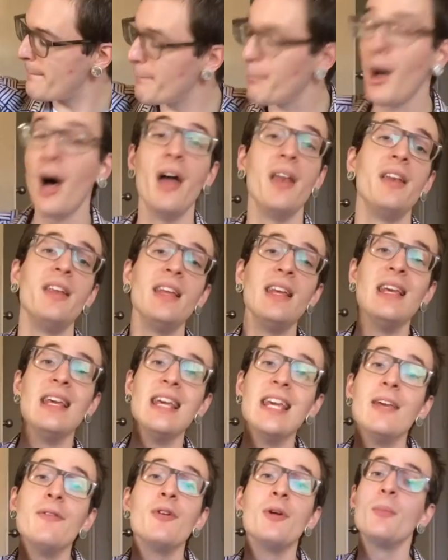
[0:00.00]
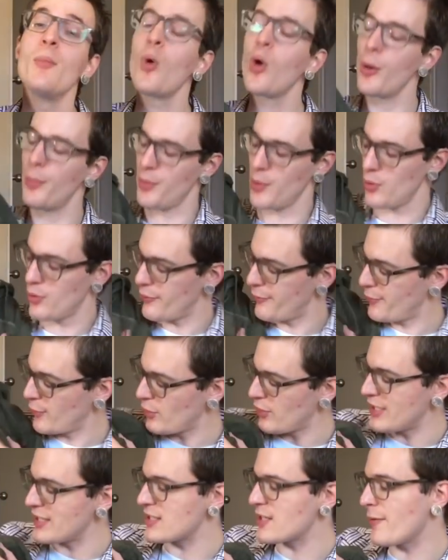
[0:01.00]
But even more
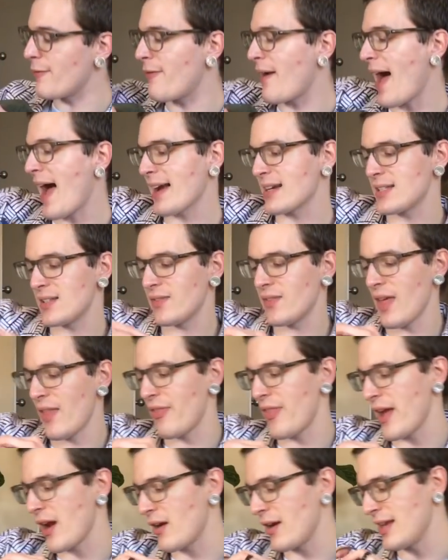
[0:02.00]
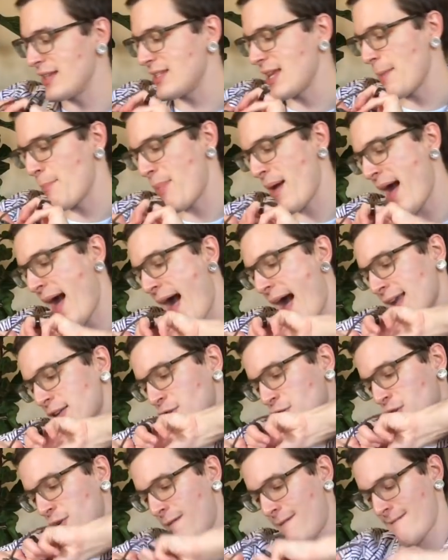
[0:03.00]
beautiful is the fact that there is a
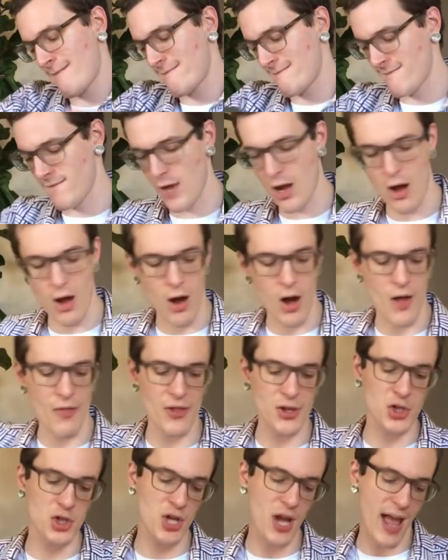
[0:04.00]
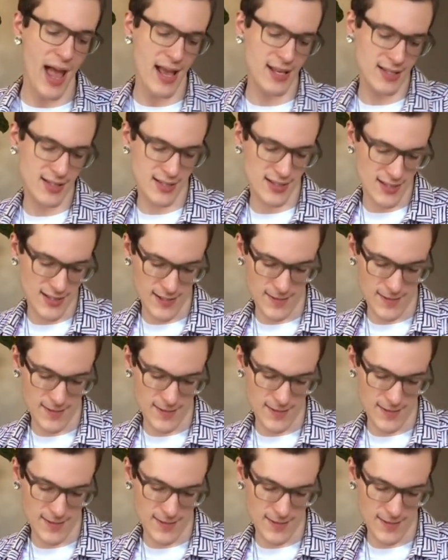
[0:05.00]
patch on the chest